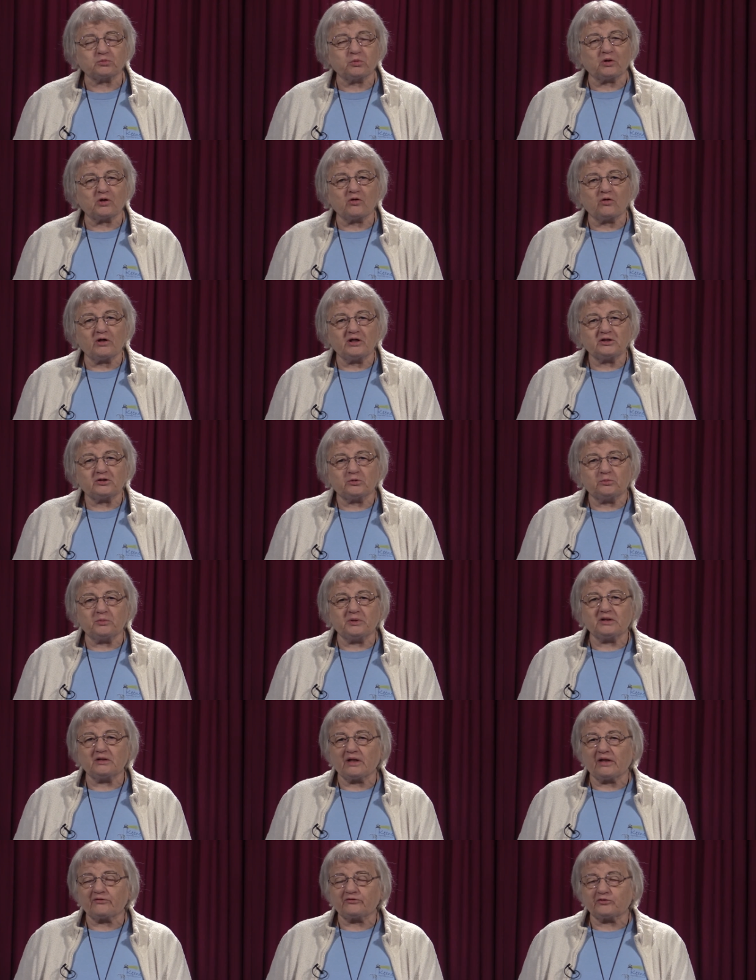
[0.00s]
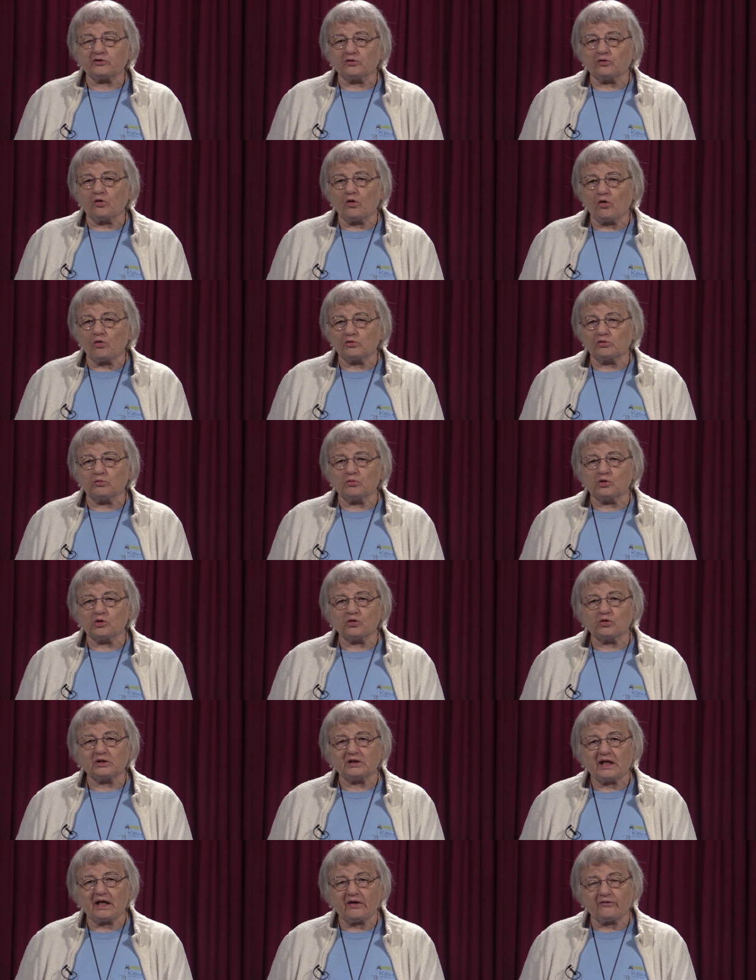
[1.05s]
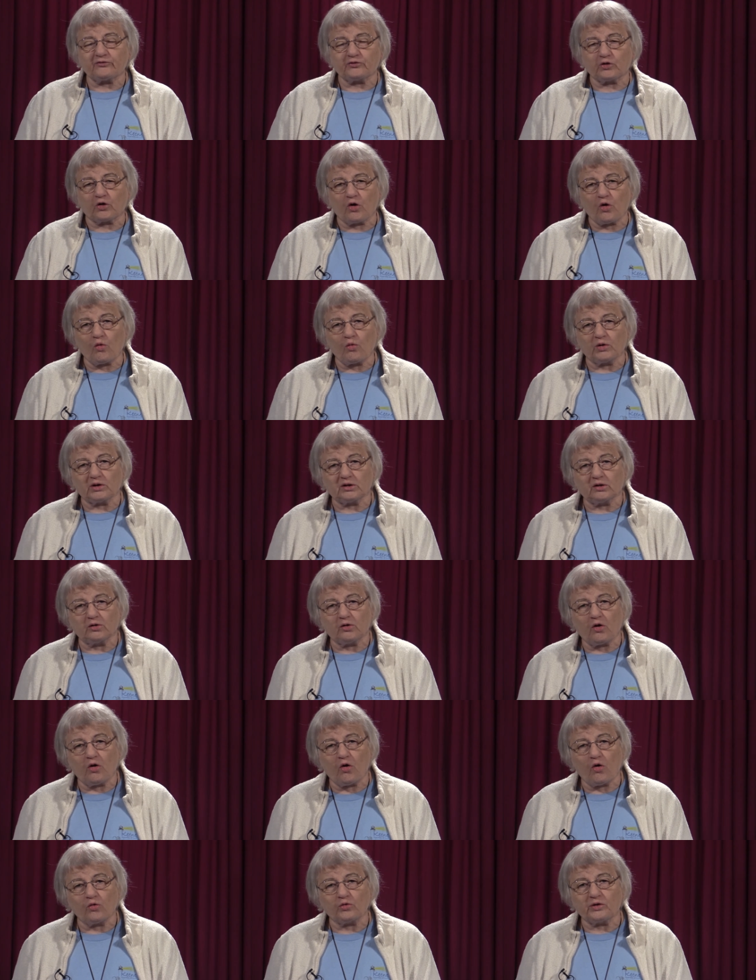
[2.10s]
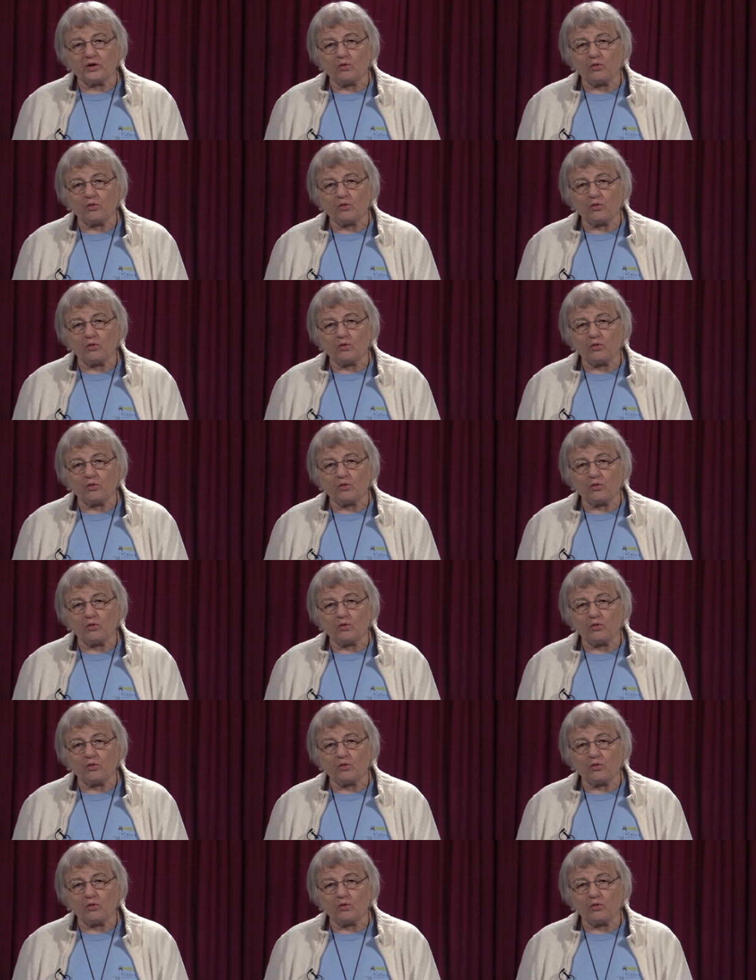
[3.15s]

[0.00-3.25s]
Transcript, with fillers: we're going to be left alone and we're going to have to go it alone.